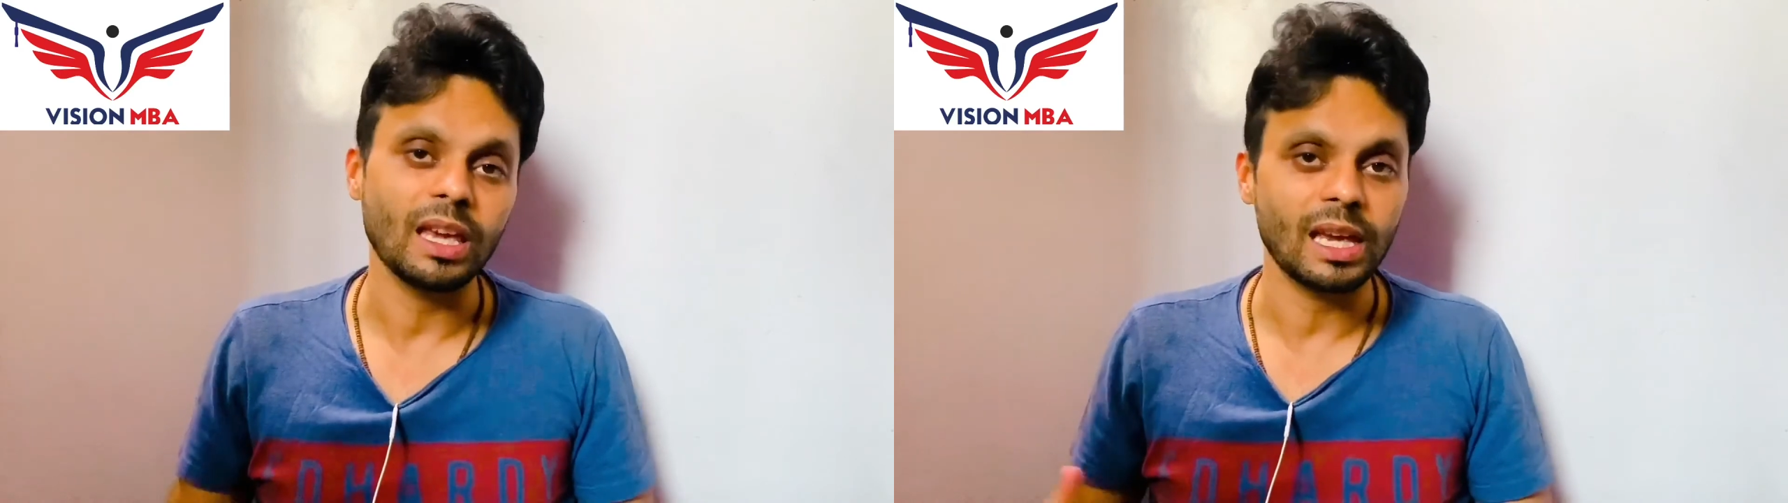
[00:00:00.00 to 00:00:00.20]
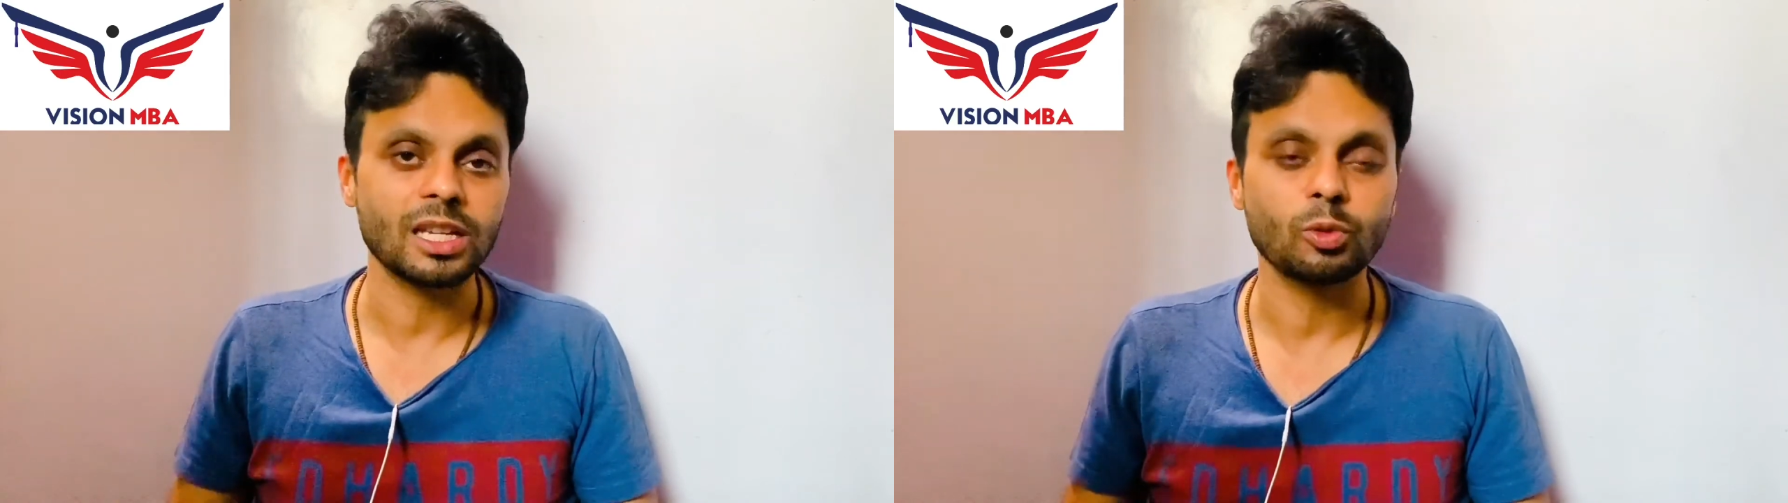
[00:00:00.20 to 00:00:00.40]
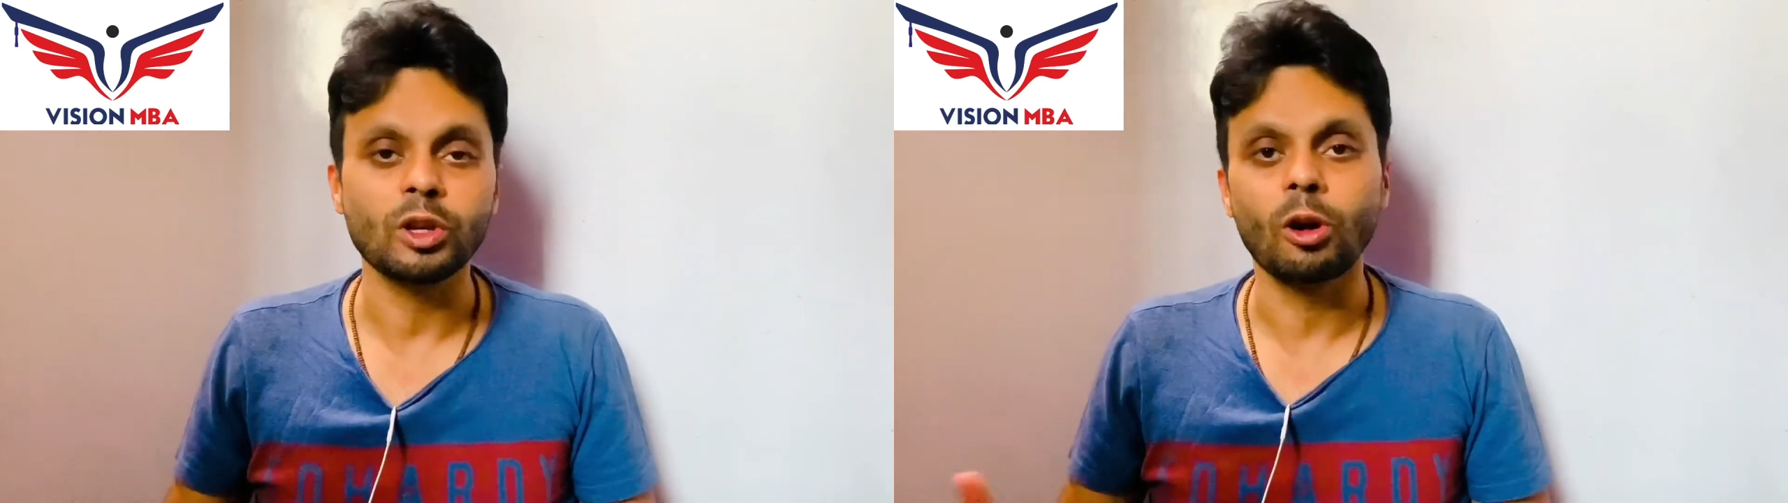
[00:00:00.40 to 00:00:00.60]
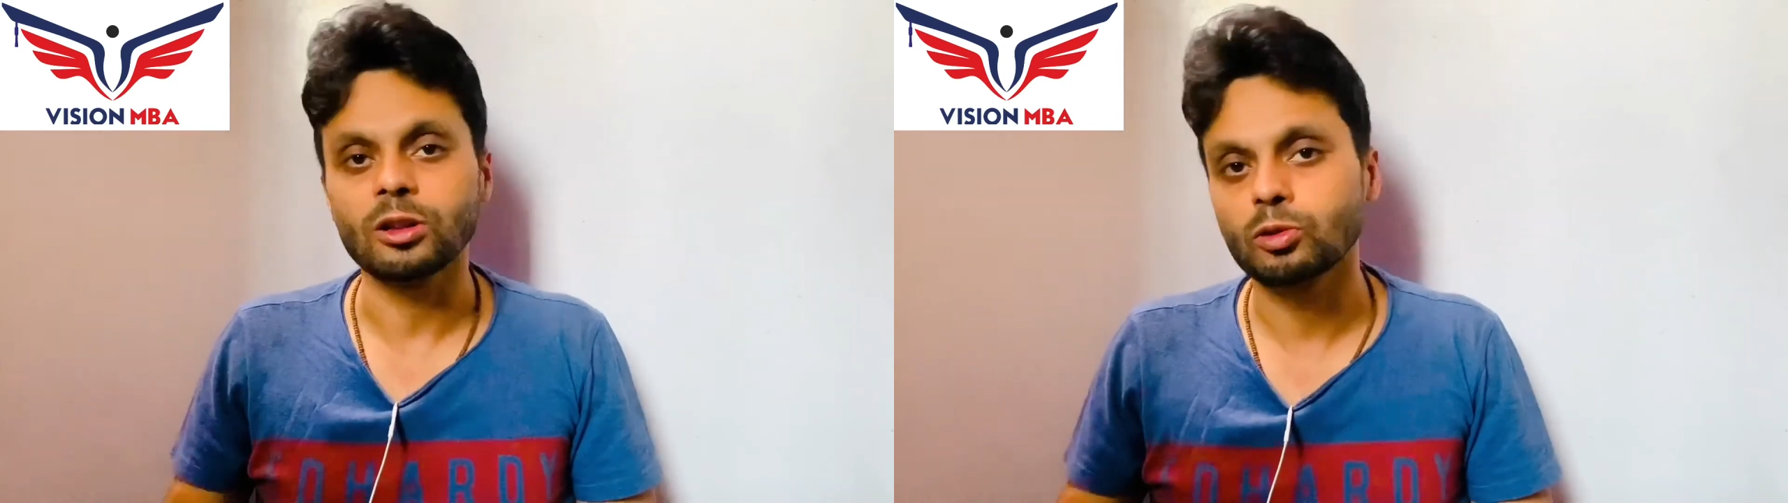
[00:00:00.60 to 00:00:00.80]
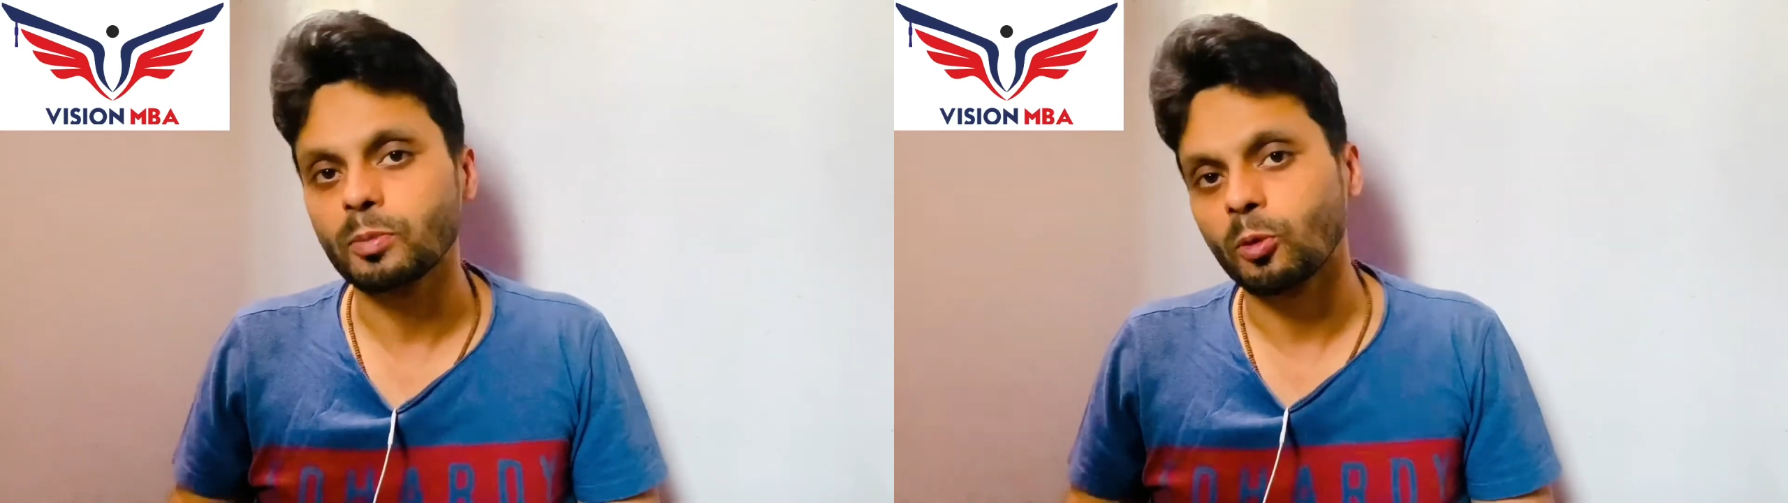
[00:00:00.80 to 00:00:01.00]
yes, we
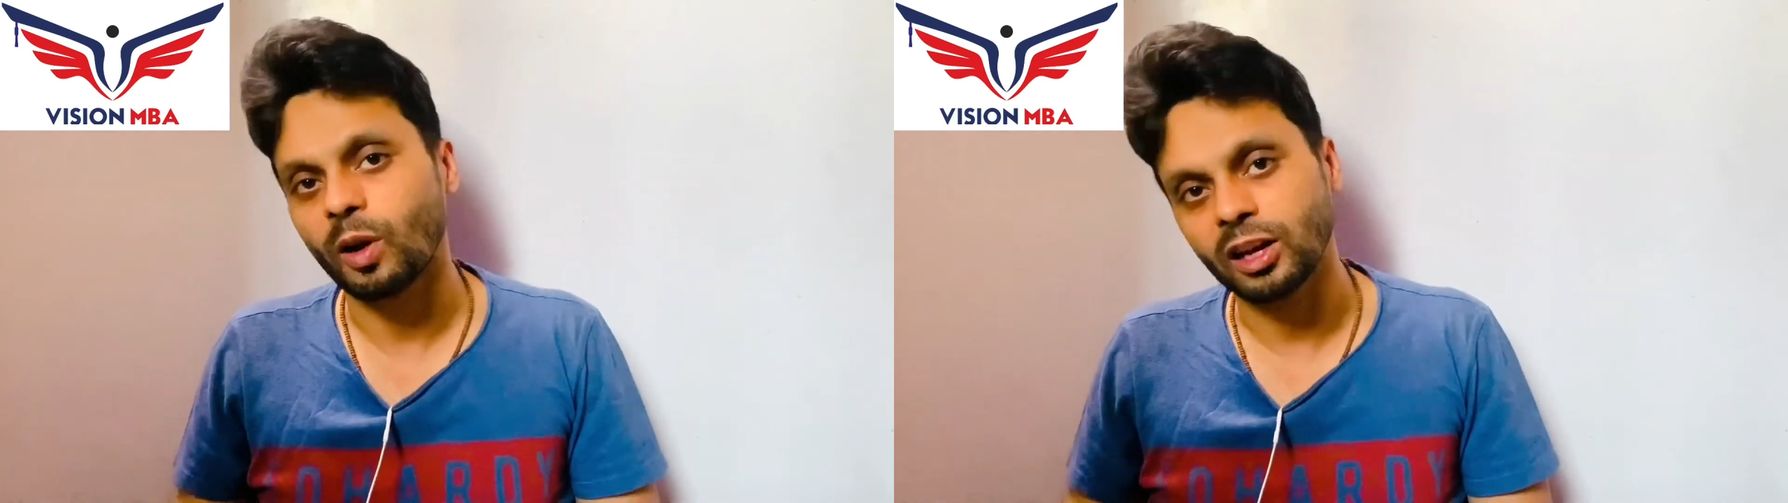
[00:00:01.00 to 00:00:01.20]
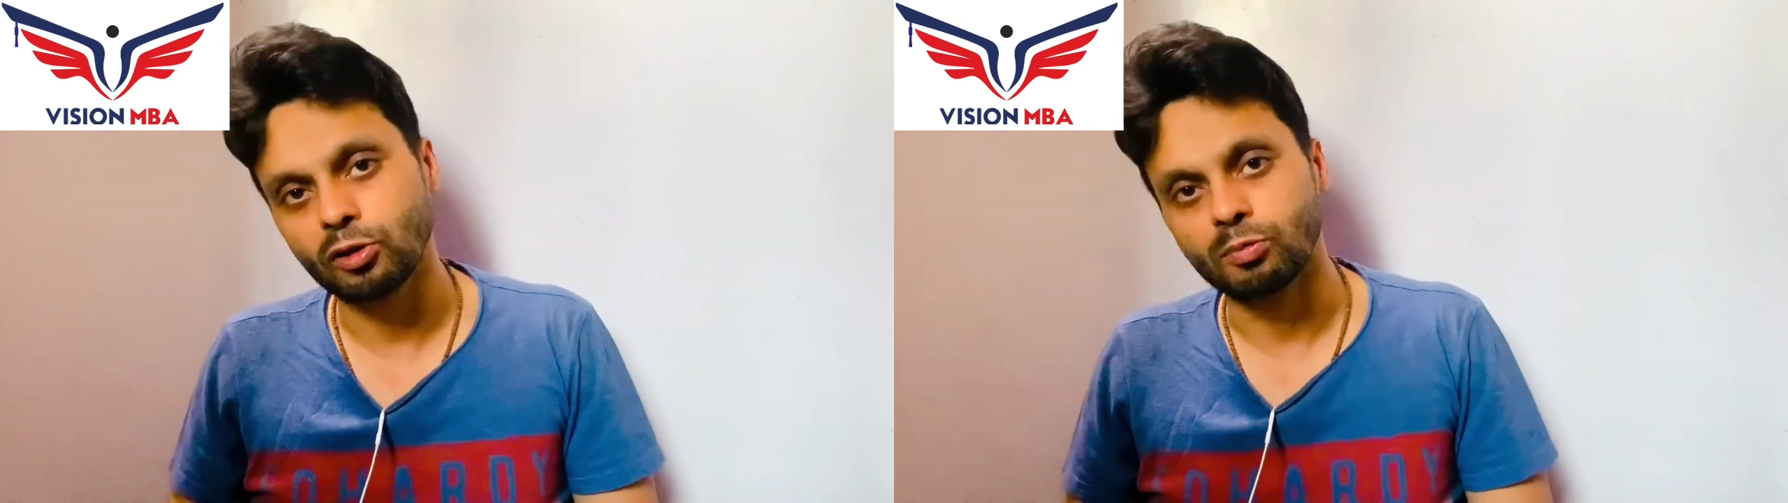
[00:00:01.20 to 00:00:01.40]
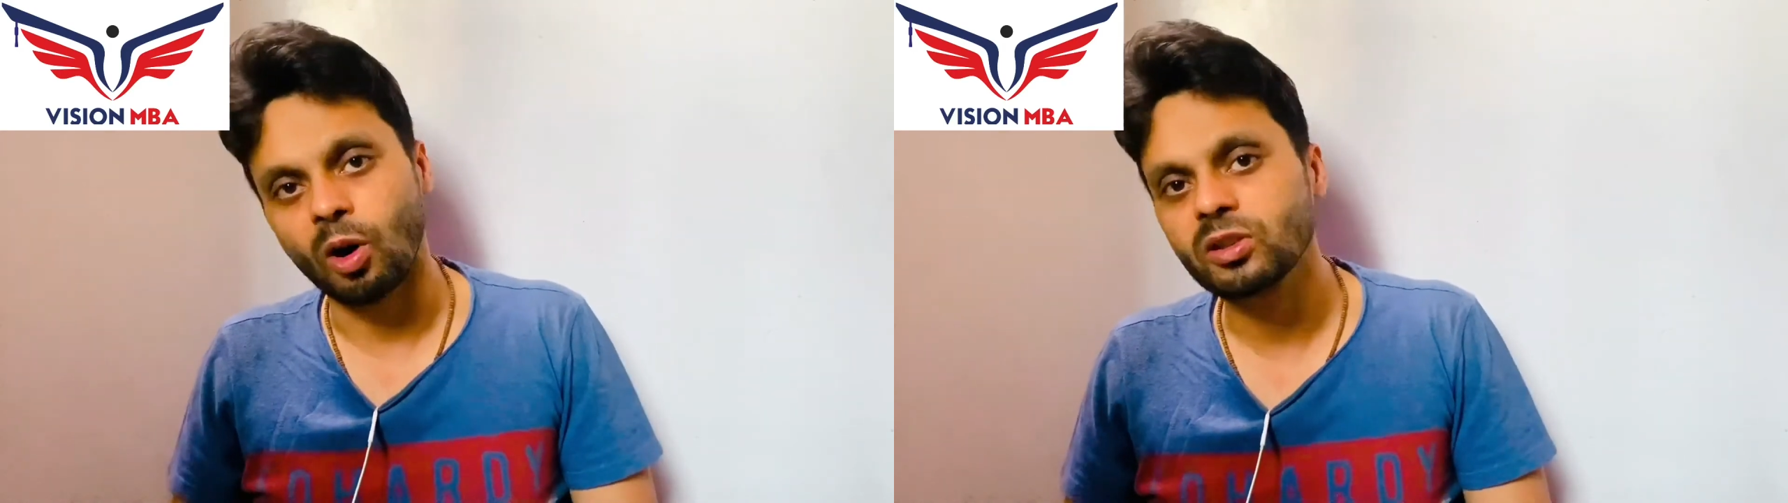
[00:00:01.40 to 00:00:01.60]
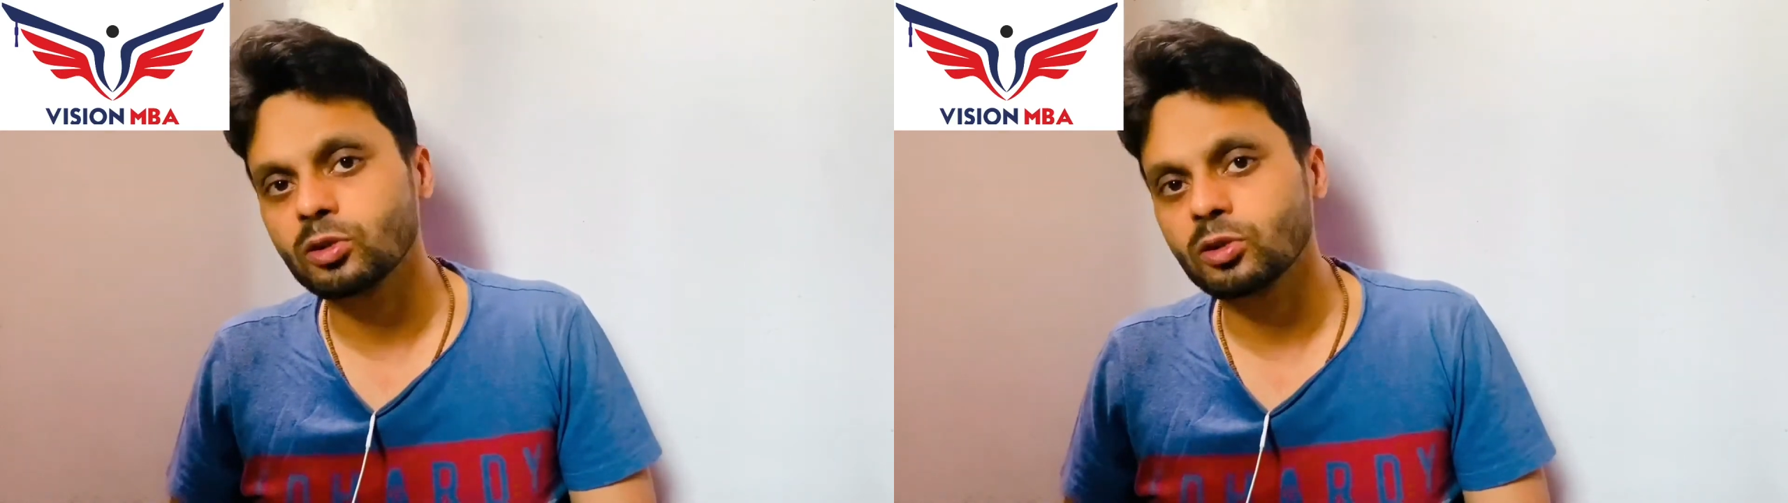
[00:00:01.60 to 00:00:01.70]
also provide you mocks.